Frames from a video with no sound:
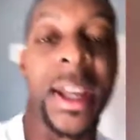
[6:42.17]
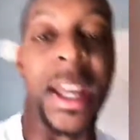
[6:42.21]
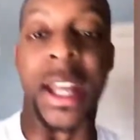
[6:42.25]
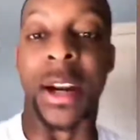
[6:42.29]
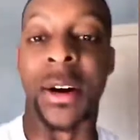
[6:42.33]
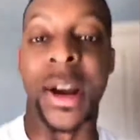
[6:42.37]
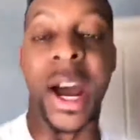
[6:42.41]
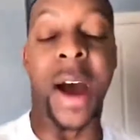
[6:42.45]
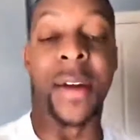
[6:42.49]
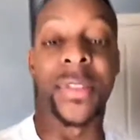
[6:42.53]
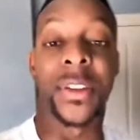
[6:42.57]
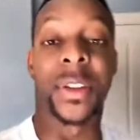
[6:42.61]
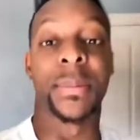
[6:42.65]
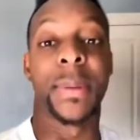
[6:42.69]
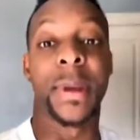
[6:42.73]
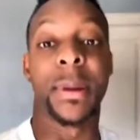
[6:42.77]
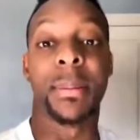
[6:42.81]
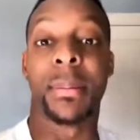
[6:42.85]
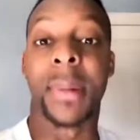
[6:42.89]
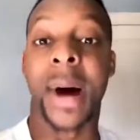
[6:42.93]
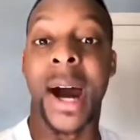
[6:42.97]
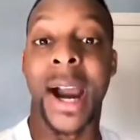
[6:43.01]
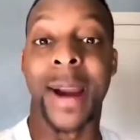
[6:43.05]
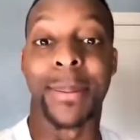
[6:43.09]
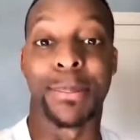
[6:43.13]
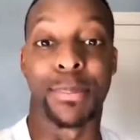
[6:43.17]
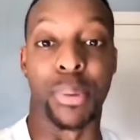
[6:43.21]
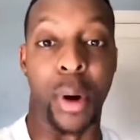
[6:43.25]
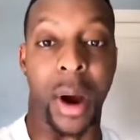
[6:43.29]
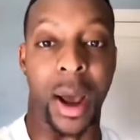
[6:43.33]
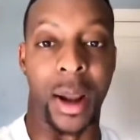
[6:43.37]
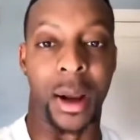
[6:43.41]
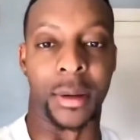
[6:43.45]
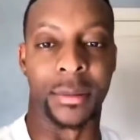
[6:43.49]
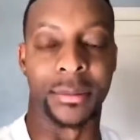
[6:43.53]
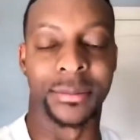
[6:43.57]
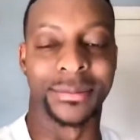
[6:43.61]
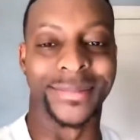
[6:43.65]
It don't have to be my
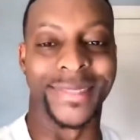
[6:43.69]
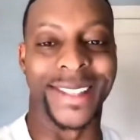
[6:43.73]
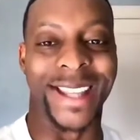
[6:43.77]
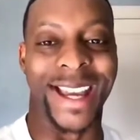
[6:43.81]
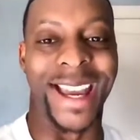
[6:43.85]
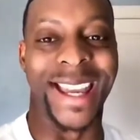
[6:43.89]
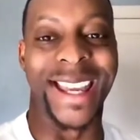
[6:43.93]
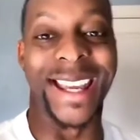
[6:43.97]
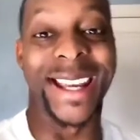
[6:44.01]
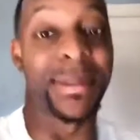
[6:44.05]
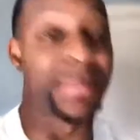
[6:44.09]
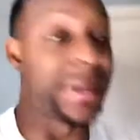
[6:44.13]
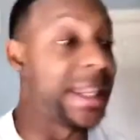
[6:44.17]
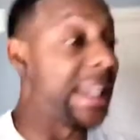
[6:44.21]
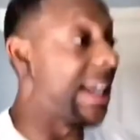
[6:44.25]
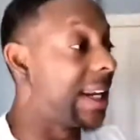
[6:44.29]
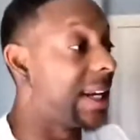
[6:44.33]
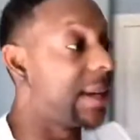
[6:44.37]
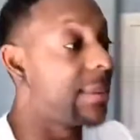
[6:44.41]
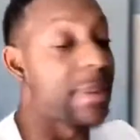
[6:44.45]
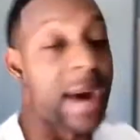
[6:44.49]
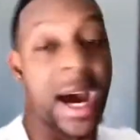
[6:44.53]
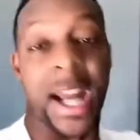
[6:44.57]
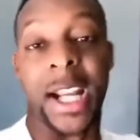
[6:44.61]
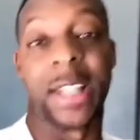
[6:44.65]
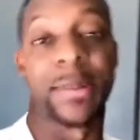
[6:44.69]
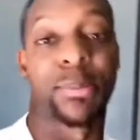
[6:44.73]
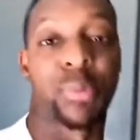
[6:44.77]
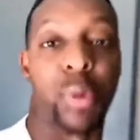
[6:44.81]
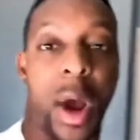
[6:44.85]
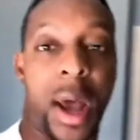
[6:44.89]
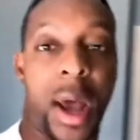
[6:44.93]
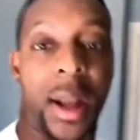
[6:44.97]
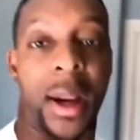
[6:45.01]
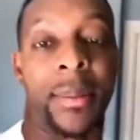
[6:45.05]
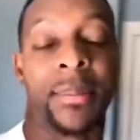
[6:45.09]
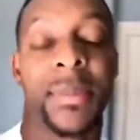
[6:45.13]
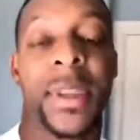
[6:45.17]
product, okay? It can be anybody's
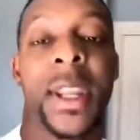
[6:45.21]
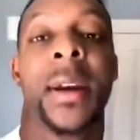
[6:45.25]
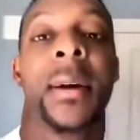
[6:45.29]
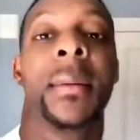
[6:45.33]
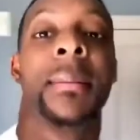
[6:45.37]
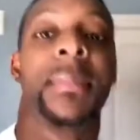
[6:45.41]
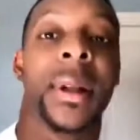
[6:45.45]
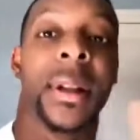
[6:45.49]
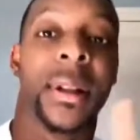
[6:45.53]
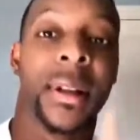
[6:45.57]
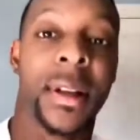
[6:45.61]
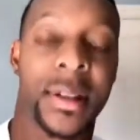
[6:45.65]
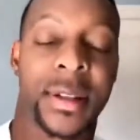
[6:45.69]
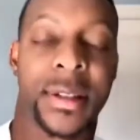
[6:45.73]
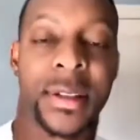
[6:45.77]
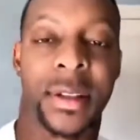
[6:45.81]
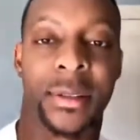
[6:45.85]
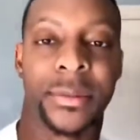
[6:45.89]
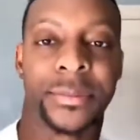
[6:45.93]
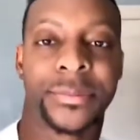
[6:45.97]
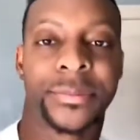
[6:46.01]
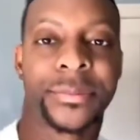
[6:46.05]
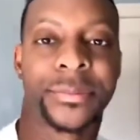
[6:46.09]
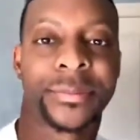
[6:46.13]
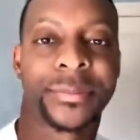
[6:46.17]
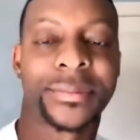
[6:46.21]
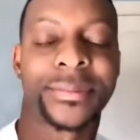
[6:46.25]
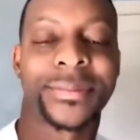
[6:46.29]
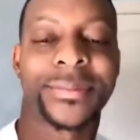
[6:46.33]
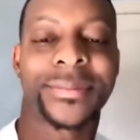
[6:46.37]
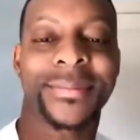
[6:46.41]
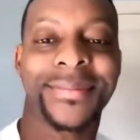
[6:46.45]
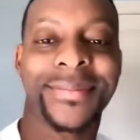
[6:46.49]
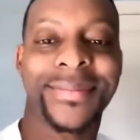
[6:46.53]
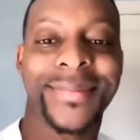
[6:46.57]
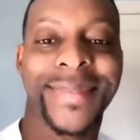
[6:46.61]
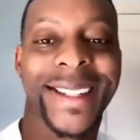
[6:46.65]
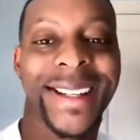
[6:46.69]
product. But listen,
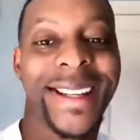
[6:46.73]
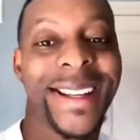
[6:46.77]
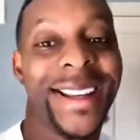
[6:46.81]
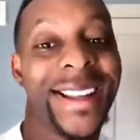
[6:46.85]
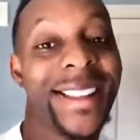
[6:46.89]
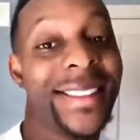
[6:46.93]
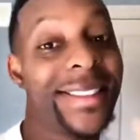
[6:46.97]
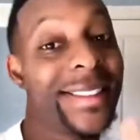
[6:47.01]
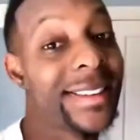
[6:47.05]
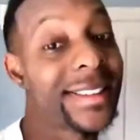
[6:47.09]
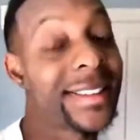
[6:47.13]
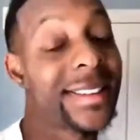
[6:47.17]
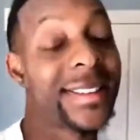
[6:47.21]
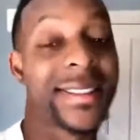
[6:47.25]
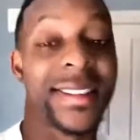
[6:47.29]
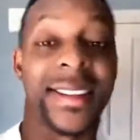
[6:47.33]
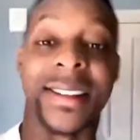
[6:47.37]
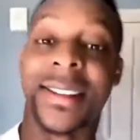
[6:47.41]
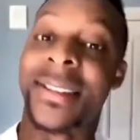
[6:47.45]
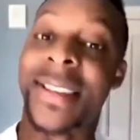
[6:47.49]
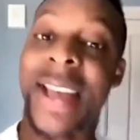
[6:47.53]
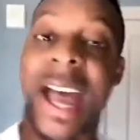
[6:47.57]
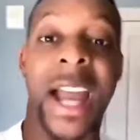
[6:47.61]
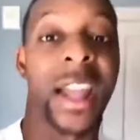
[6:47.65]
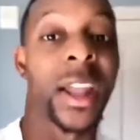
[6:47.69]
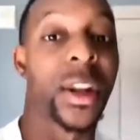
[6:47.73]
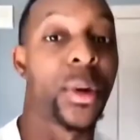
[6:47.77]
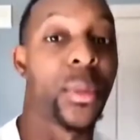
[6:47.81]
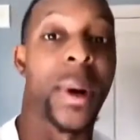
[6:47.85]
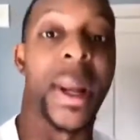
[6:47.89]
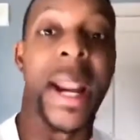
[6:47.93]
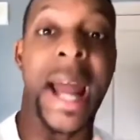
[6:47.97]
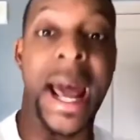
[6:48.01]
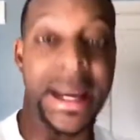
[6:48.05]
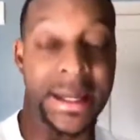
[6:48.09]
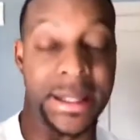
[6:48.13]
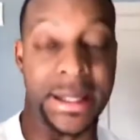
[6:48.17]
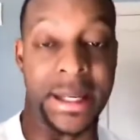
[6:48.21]
this is exactly
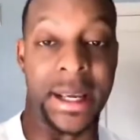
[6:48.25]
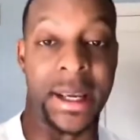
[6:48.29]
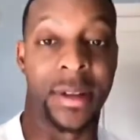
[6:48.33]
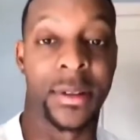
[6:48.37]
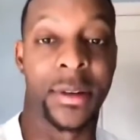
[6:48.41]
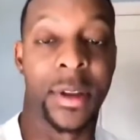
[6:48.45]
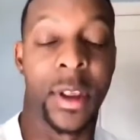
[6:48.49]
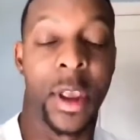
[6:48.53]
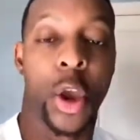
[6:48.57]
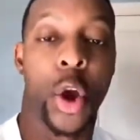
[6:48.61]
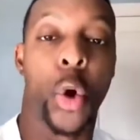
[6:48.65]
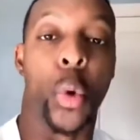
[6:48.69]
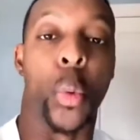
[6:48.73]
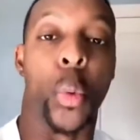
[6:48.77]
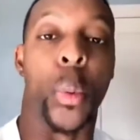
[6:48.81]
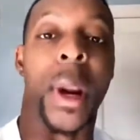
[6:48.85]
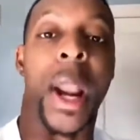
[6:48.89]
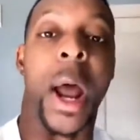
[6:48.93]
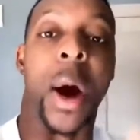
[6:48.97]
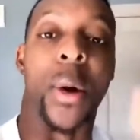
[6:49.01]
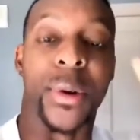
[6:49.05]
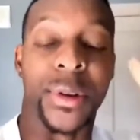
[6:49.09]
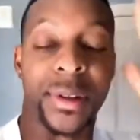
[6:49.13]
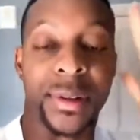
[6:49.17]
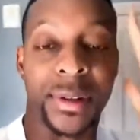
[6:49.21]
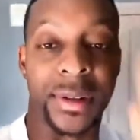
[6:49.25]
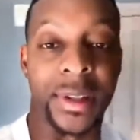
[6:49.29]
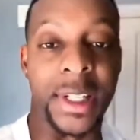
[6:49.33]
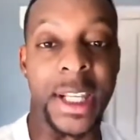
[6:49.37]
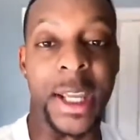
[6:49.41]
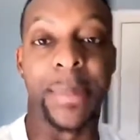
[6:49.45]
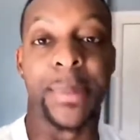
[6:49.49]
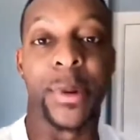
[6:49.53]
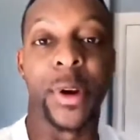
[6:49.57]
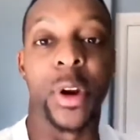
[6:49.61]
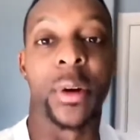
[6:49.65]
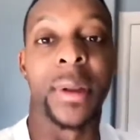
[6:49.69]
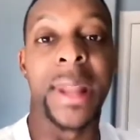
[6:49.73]
what I did when I was
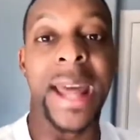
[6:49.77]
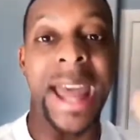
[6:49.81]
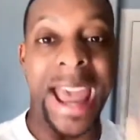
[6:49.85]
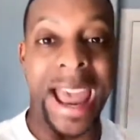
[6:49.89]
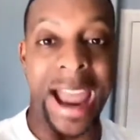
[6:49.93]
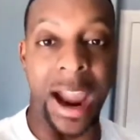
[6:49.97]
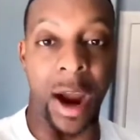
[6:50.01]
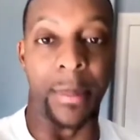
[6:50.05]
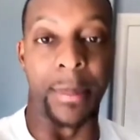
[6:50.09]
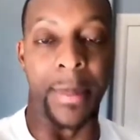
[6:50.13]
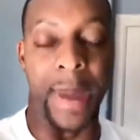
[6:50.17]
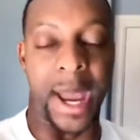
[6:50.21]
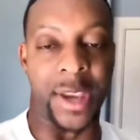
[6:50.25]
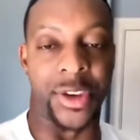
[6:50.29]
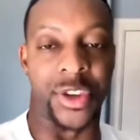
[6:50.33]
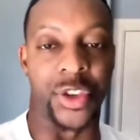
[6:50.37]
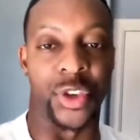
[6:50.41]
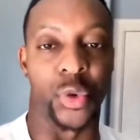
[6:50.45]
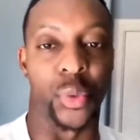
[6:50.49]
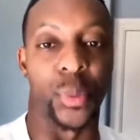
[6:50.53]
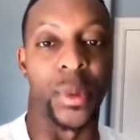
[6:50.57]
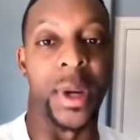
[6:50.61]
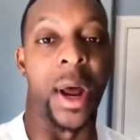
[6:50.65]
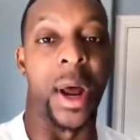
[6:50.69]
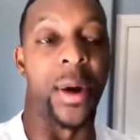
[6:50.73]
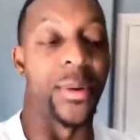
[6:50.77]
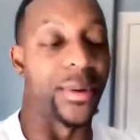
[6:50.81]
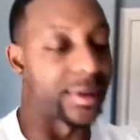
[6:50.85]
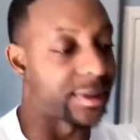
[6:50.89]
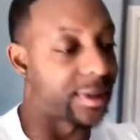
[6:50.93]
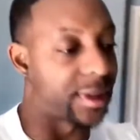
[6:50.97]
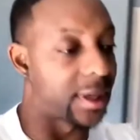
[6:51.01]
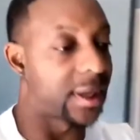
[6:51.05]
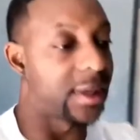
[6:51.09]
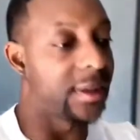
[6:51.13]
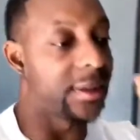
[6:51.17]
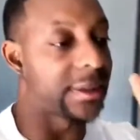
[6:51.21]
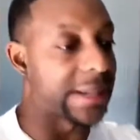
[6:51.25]
sleeping on the air mattress, when I was
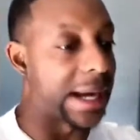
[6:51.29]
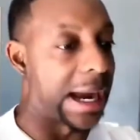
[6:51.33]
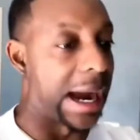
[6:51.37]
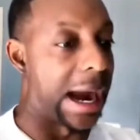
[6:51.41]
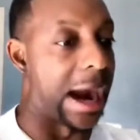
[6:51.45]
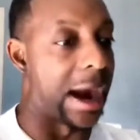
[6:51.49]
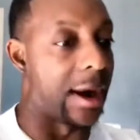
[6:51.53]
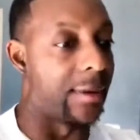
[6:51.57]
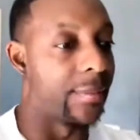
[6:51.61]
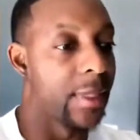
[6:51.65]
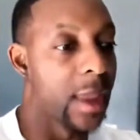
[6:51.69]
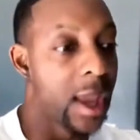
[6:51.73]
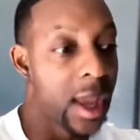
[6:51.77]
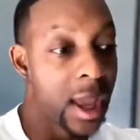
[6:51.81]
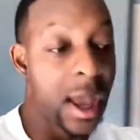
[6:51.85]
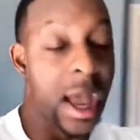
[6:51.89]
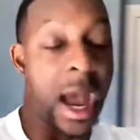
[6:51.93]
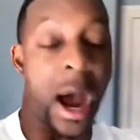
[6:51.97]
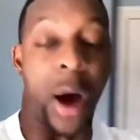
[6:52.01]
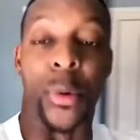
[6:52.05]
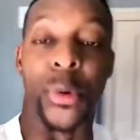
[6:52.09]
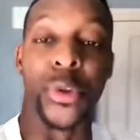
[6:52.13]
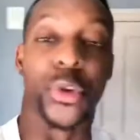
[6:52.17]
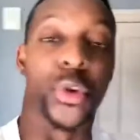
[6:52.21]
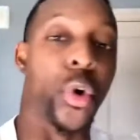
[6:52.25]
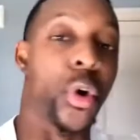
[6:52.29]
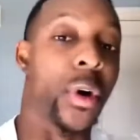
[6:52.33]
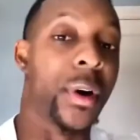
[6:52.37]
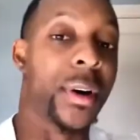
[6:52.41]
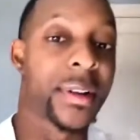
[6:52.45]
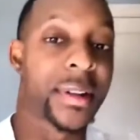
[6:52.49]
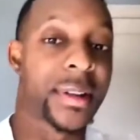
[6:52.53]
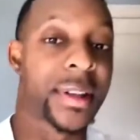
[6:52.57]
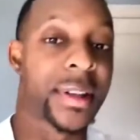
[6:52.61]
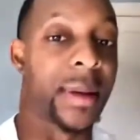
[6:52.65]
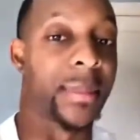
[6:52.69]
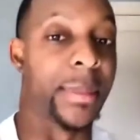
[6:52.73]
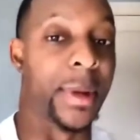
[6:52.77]
sick and tired. I was going
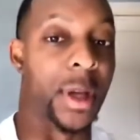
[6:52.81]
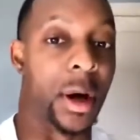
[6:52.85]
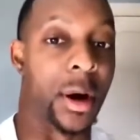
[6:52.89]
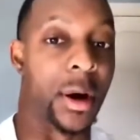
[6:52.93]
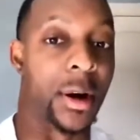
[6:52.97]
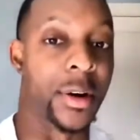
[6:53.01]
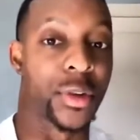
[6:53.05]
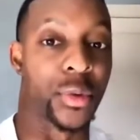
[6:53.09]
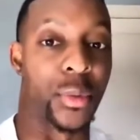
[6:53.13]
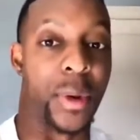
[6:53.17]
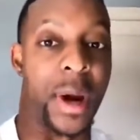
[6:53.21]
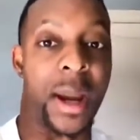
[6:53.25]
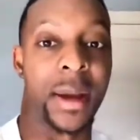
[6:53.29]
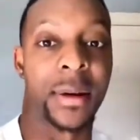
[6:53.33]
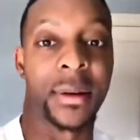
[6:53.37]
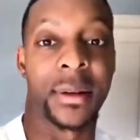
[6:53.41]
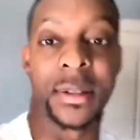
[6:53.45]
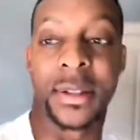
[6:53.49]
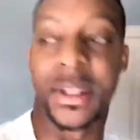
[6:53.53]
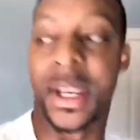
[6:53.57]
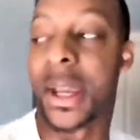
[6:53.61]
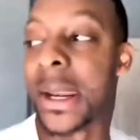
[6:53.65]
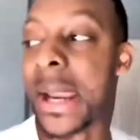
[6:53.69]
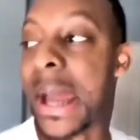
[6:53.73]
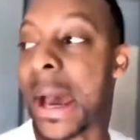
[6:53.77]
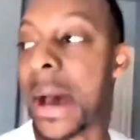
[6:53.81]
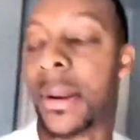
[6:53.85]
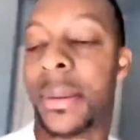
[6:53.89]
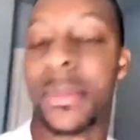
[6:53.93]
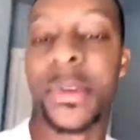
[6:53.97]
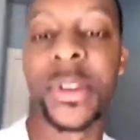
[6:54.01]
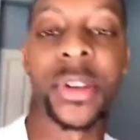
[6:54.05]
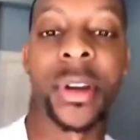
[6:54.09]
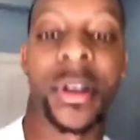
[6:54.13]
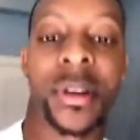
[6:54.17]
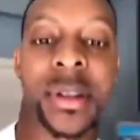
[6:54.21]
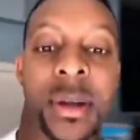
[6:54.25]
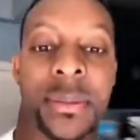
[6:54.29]
to seminars, right? Check it out. Let
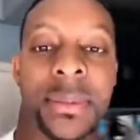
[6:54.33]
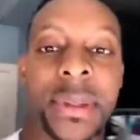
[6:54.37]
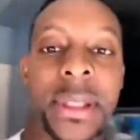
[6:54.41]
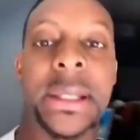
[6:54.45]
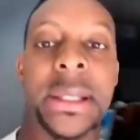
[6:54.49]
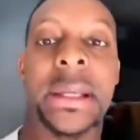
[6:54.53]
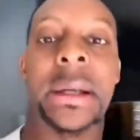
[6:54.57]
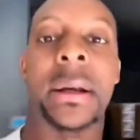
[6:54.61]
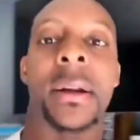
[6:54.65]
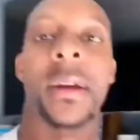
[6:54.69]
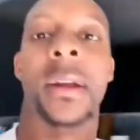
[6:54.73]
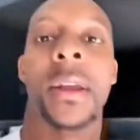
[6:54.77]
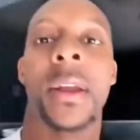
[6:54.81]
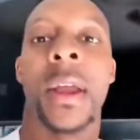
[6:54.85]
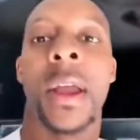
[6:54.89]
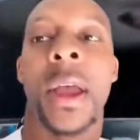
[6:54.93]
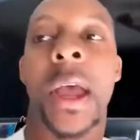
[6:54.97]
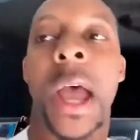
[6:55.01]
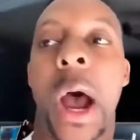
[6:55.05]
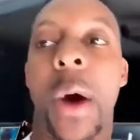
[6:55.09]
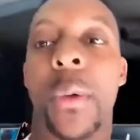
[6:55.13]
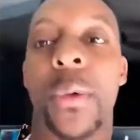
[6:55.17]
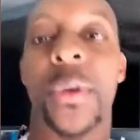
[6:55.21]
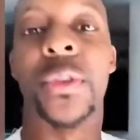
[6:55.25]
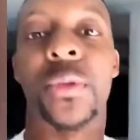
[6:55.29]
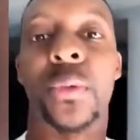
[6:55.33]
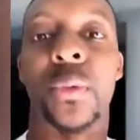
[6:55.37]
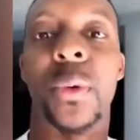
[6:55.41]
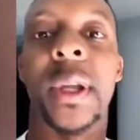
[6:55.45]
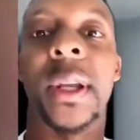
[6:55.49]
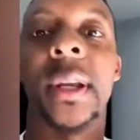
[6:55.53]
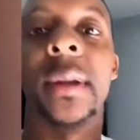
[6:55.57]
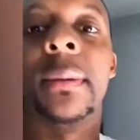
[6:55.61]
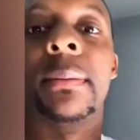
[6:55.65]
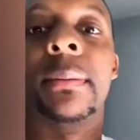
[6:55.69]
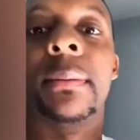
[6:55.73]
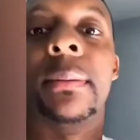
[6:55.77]
me show you something here. I was reading